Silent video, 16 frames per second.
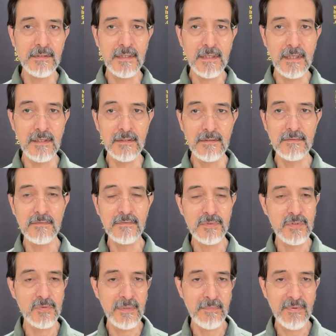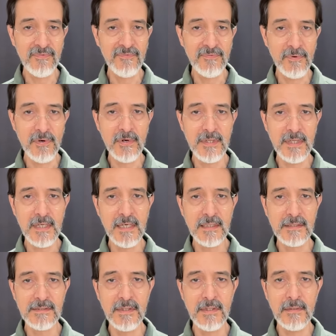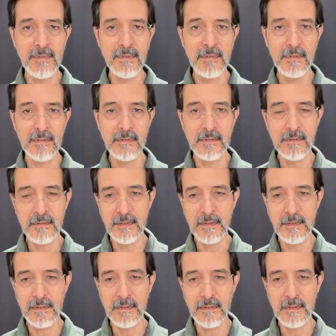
ago, which would be before the October,